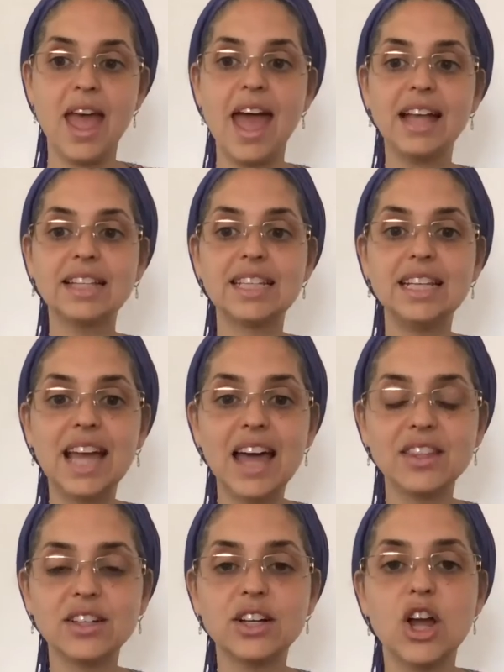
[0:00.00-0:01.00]
And
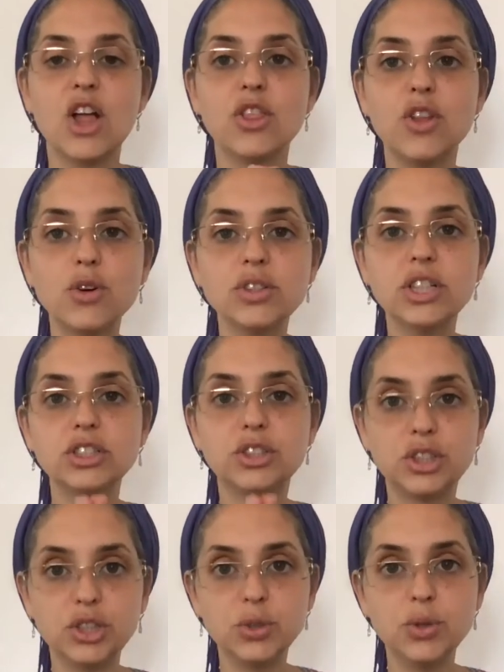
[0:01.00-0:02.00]
together, those are
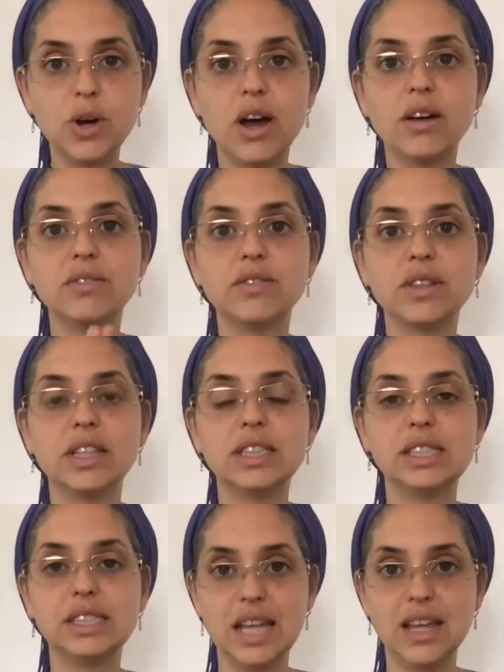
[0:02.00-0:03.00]
2 of the
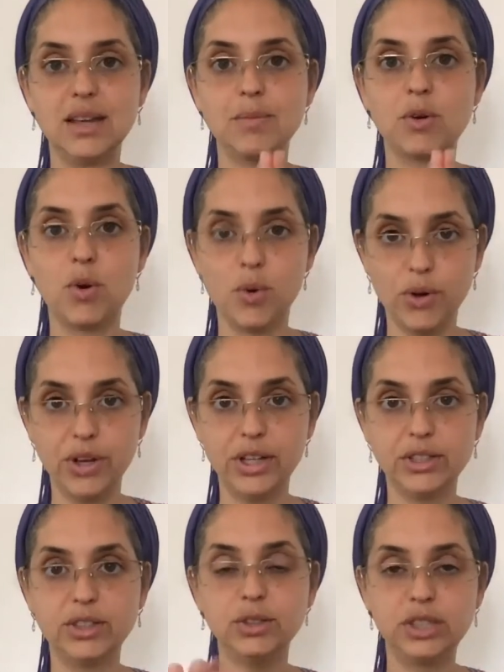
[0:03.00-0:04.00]
same
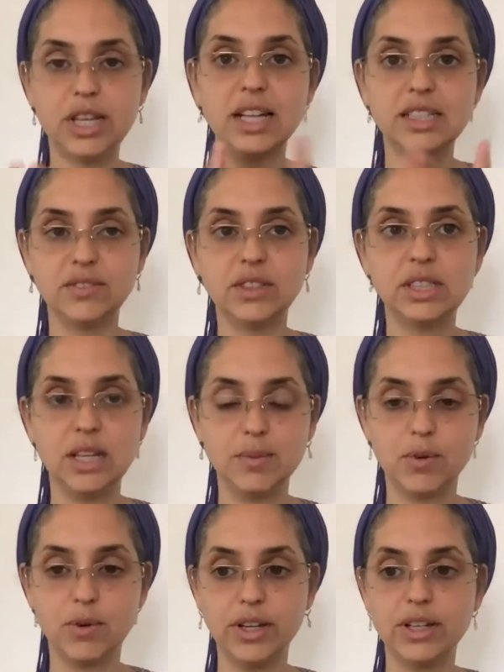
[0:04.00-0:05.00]
coin, 2 sides of the same
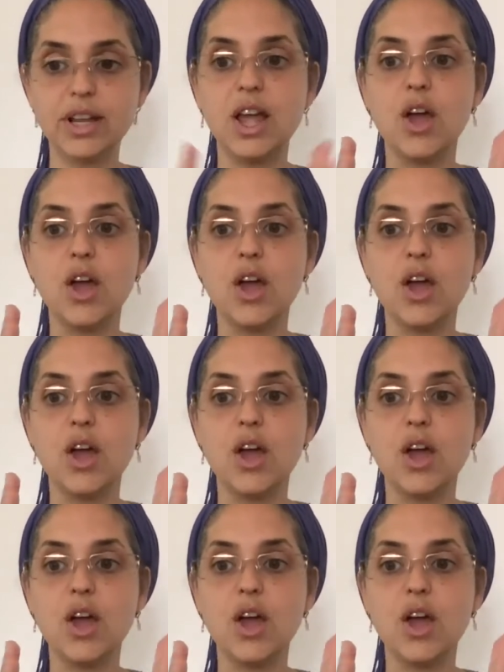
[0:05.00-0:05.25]
coin.